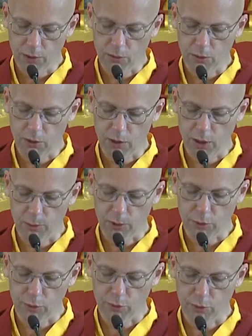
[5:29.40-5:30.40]
three
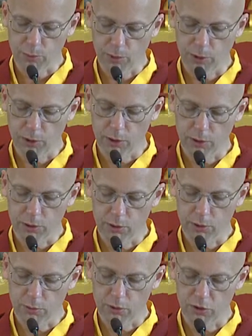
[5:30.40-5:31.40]
topics explaining the
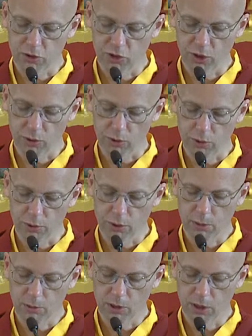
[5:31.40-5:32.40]
terms in general, and then
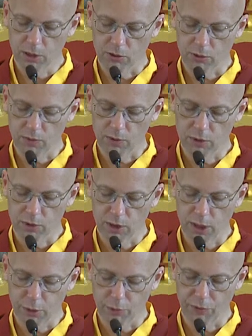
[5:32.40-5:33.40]
the nature of each
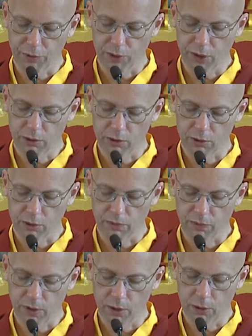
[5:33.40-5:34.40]
classification, and
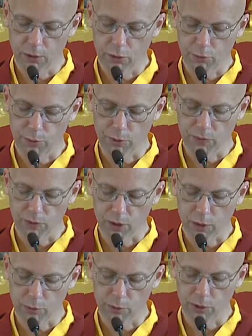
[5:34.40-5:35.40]
finally a specific
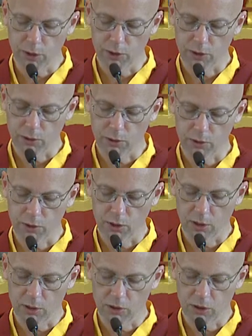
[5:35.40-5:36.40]
explanation of the
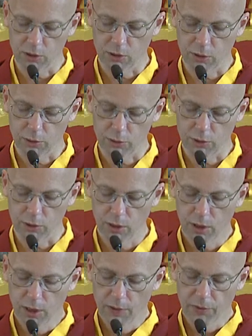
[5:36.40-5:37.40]
generosity
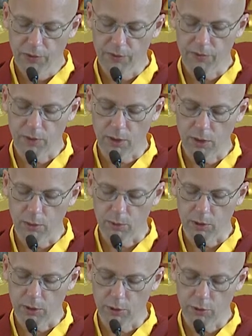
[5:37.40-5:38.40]
of
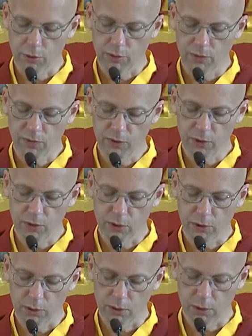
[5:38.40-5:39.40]
Dharma. And so we
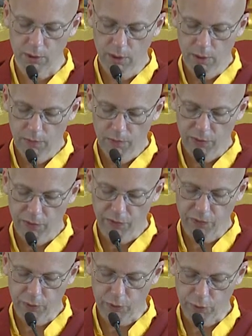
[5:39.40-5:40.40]
finished the
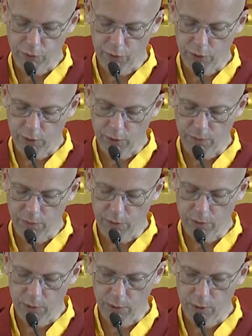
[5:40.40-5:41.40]
first of
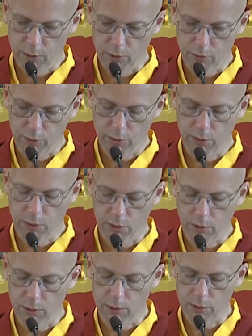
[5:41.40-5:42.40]
these the
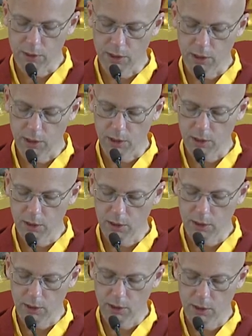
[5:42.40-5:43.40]
other day,
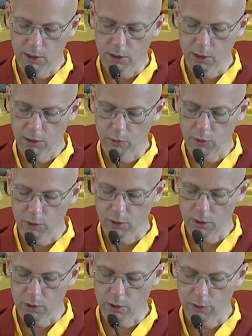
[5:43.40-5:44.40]
and now we are
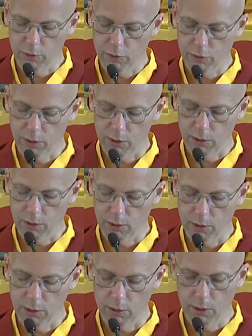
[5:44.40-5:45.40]
on the second,
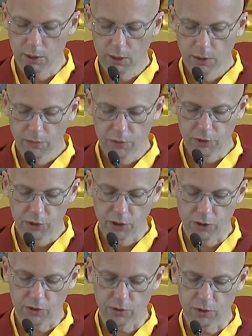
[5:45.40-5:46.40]
the
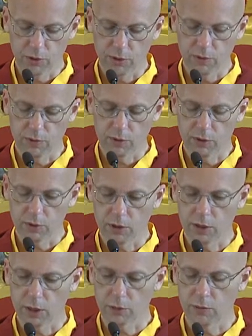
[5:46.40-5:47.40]
nature of each
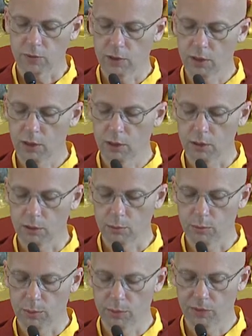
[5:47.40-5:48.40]

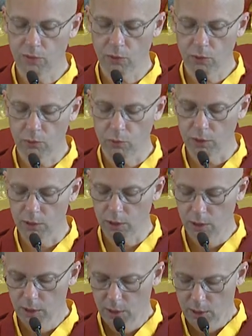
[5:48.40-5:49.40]
classification. But before we
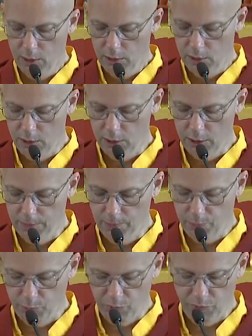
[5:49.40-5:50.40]

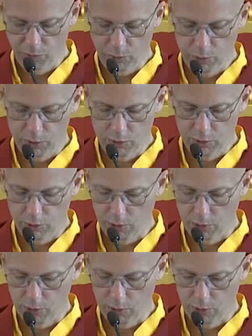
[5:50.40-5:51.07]
do